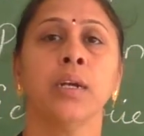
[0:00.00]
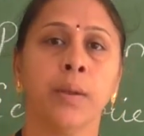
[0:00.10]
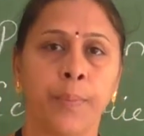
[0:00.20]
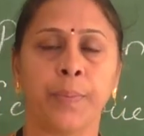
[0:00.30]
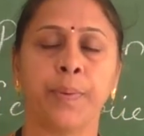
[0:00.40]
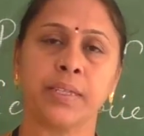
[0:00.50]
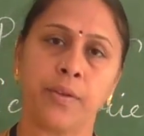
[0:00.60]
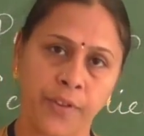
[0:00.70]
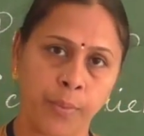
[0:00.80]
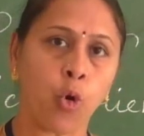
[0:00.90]
purpose,
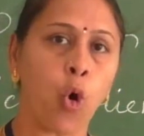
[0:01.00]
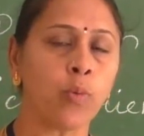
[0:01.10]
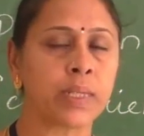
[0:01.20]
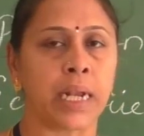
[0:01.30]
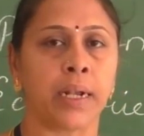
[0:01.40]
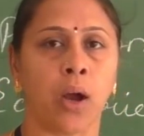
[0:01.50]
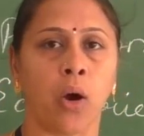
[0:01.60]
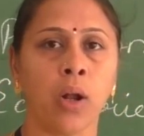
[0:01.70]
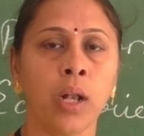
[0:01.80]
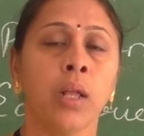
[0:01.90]
from homes and
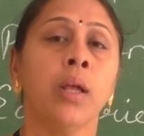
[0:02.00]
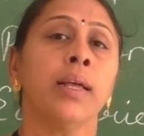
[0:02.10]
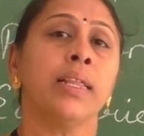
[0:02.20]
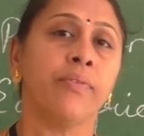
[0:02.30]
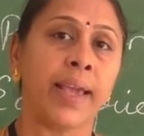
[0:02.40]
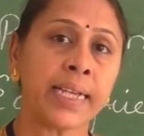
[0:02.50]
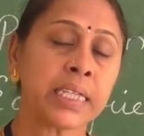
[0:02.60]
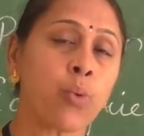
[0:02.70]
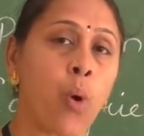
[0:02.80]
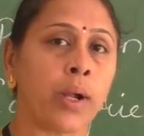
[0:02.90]
all, the
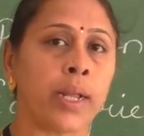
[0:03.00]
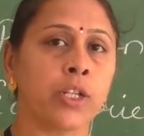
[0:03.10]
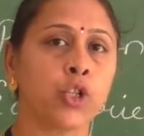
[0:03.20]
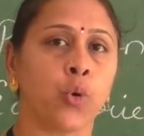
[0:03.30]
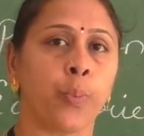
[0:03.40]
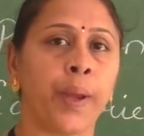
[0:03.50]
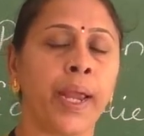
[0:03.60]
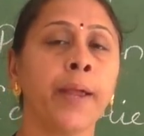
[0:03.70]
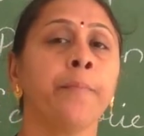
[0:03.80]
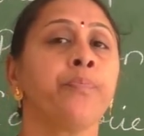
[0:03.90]
wastewater should
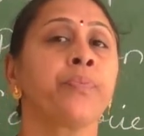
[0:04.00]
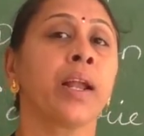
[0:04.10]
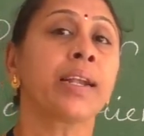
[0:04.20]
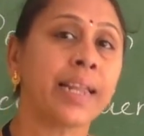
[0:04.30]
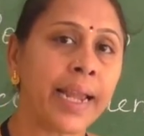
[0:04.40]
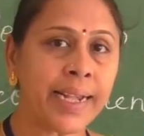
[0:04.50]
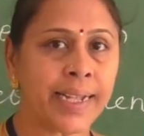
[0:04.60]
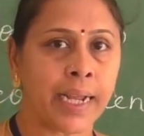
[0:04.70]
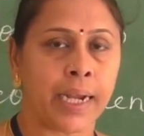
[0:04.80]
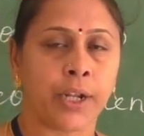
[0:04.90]
be
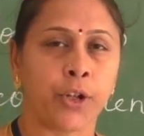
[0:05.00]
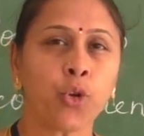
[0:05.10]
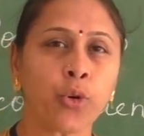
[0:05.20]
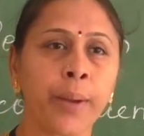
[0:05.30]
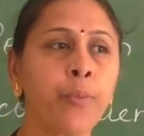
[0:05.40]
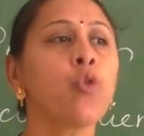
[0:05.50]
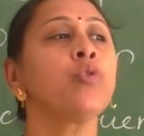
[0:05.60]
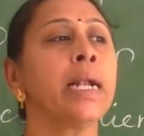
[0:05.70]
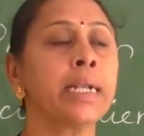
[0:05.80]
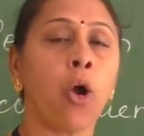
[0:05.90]
treated to
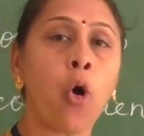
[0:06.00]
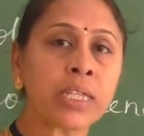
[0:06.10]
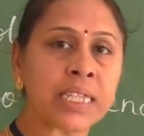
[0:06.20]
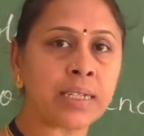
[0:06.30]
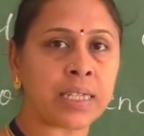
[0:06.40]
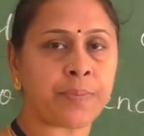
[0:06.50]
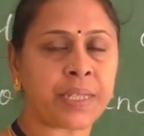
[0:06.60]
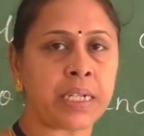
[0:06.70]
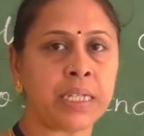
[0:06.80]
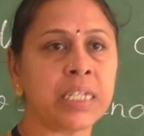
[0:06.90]
remove the toxic
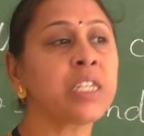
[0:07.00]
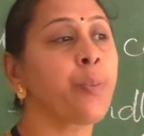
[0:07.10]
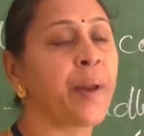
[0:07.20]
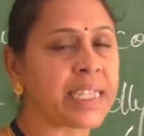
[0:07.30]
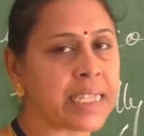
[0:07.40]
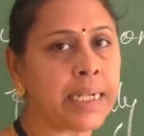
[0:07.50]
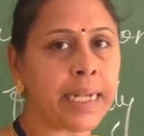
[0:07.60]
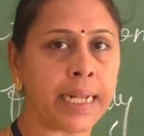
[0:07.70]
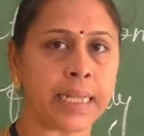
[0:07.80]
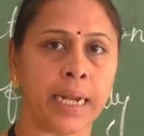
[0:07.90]
substances present
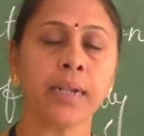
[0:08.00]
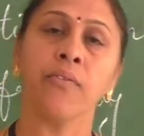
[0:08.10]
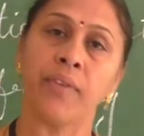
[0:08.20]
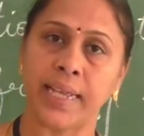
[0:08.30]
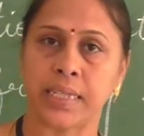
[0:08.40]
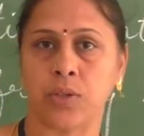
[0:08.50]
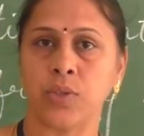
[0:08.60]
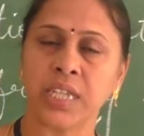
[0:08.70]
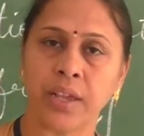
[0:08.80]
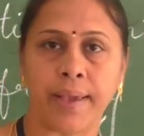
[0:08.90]
in that
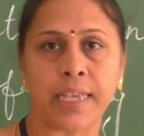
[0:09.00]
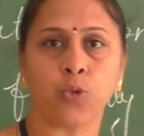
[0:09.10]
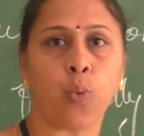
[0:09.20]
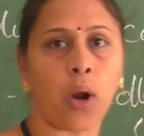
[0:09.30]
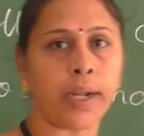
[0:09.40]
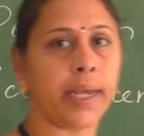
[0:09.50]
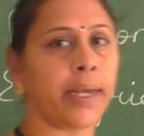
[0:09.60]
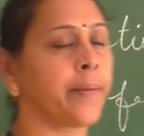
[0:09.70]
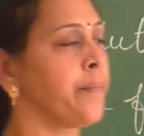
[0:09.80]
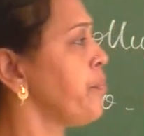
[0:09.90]
waste sewage
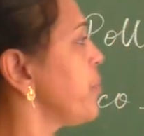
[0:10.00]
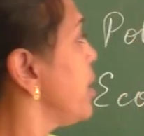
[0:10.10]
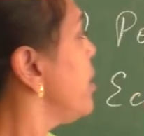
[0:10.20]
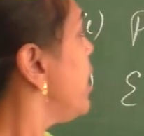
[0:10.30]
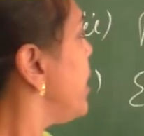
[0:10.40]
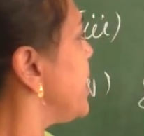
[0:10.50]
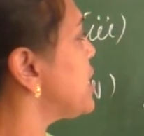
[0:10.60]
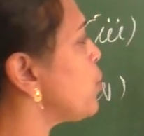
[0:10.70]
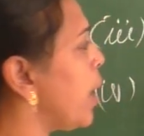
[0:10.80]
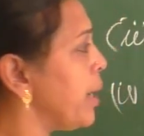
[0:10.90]
water.
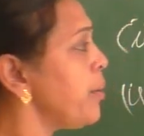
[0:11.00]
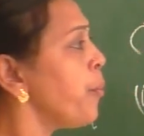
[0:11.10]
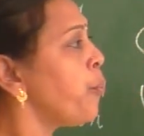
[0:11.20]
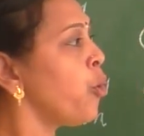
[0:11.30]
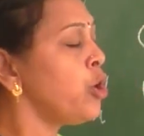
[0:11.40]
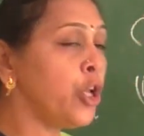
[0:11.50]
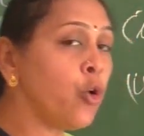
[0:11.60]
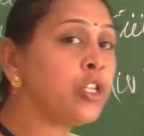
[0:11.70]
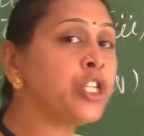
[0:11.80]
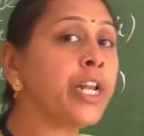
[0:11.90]
Next one,
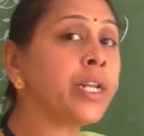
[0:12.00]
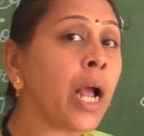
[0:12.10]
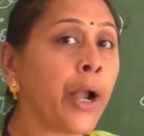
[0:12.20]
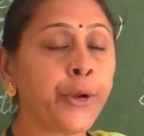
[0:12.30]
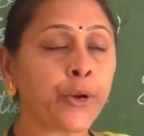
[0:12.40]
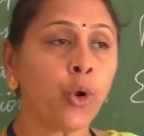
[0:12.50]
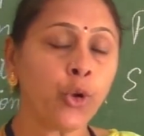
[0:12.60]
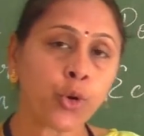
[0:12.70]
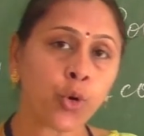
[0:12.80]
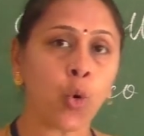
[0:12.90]
pollution
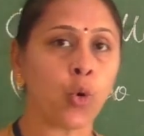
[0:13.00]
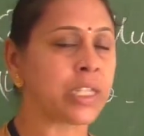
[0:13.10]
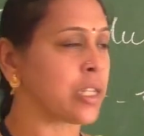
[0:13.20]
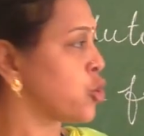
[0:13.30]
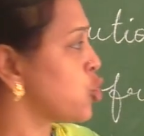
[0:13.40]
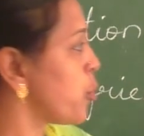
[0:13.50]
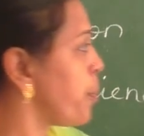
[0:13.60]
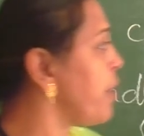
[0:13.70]
control rules should be